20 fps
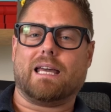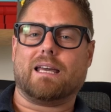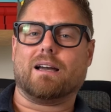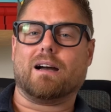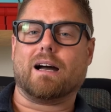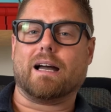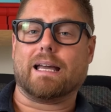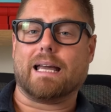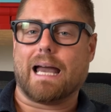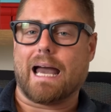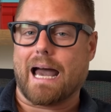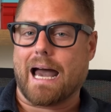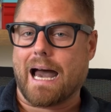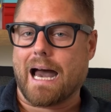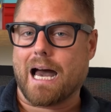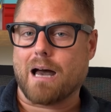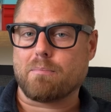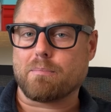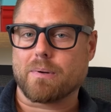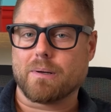AI
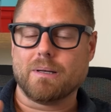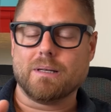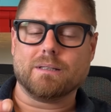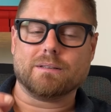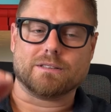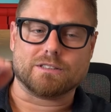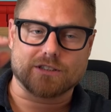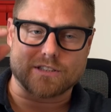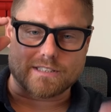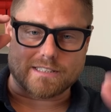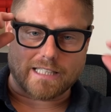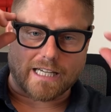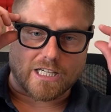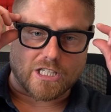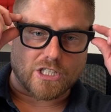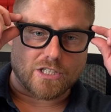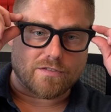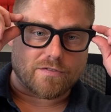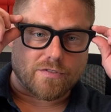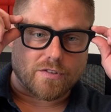app. There's a
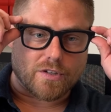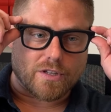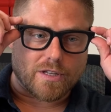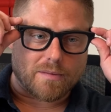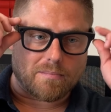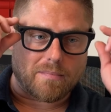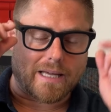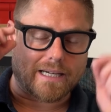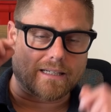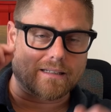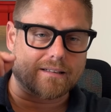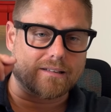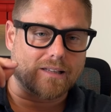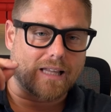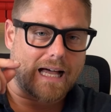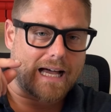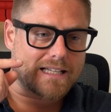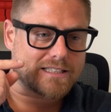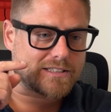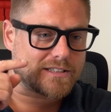section for the Meta
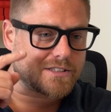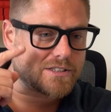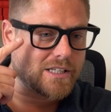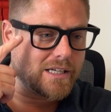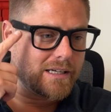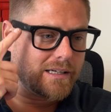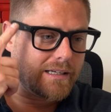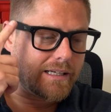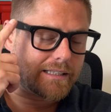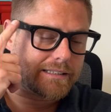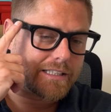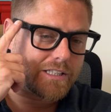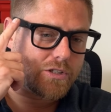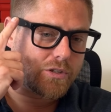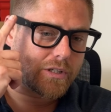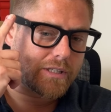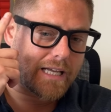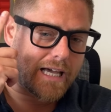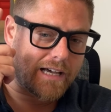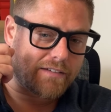glasses, and then
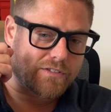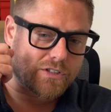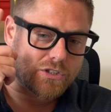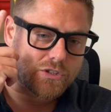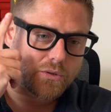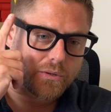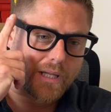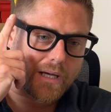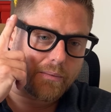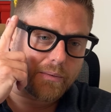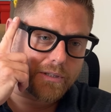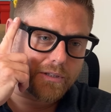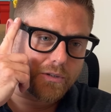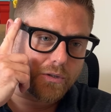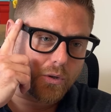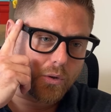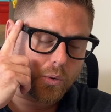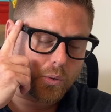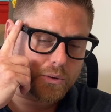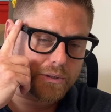you can have it so that when
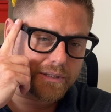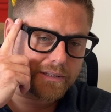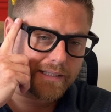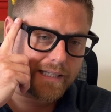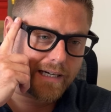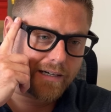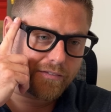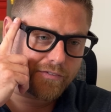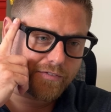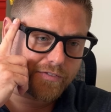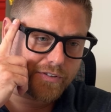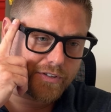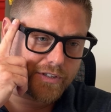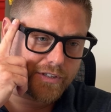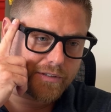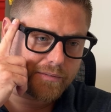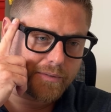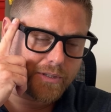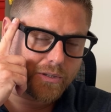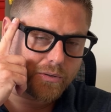you hold it down
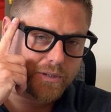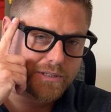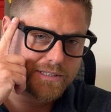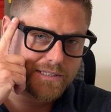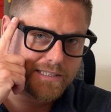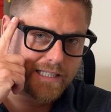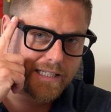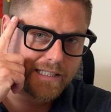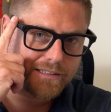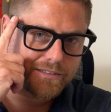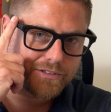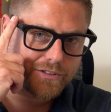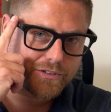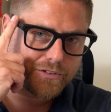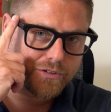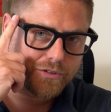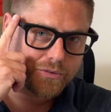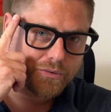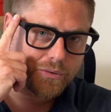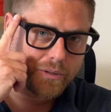for, a second
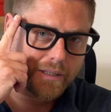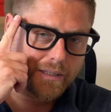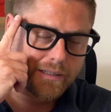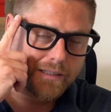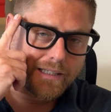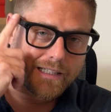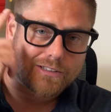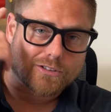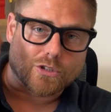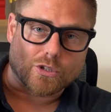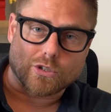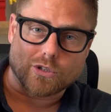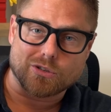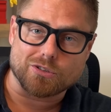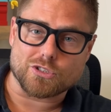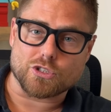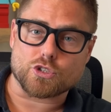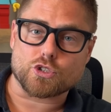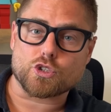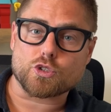or two, it
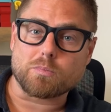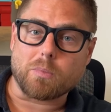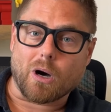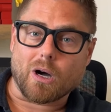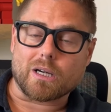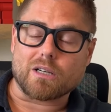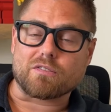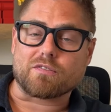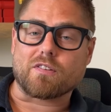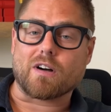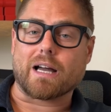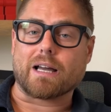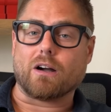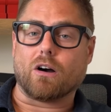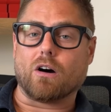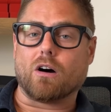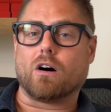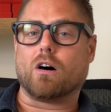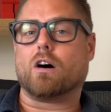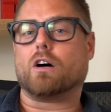turns Spotify
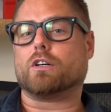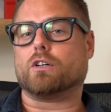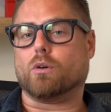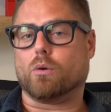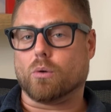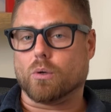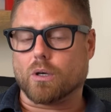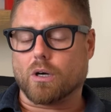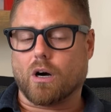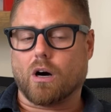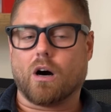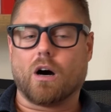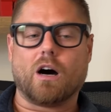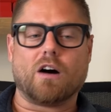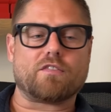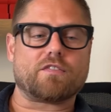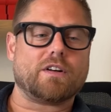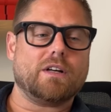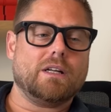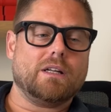on or
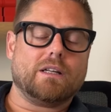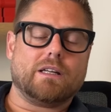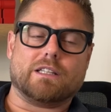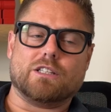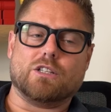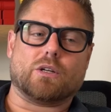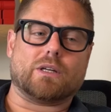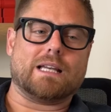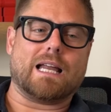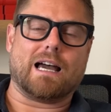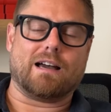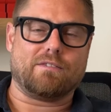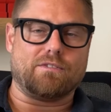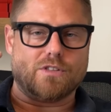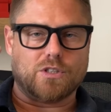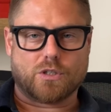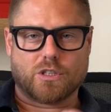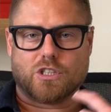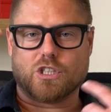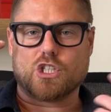off. And you
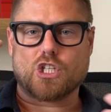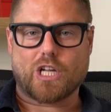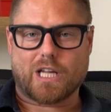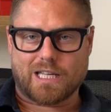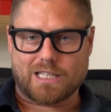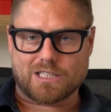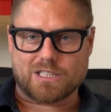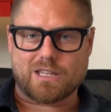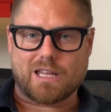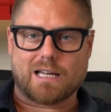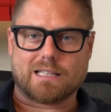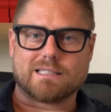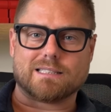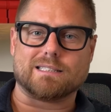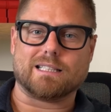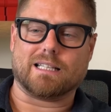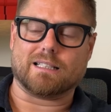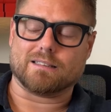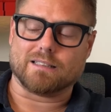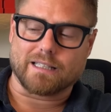can change that
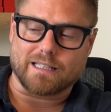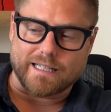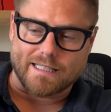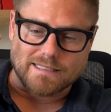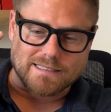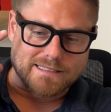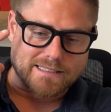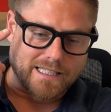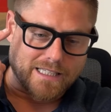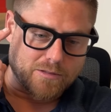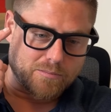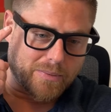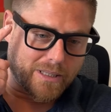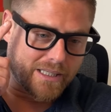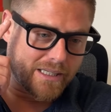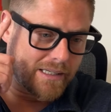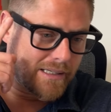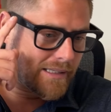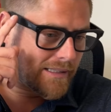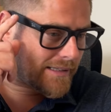setting, like I said.
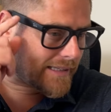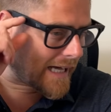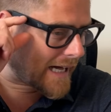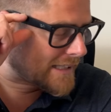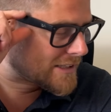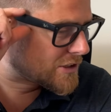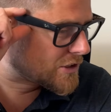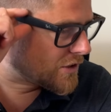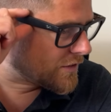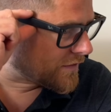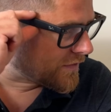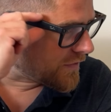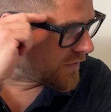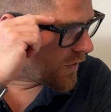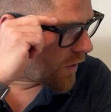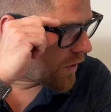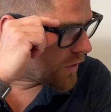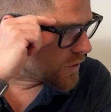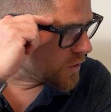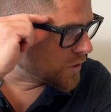But that's the
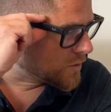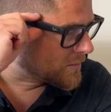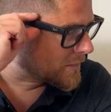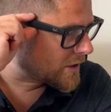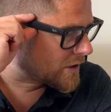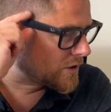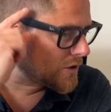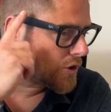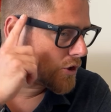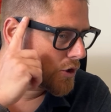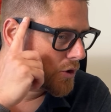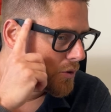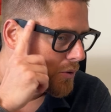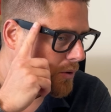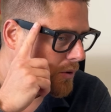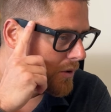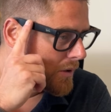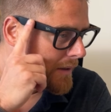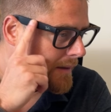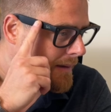volume
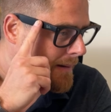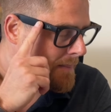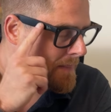control.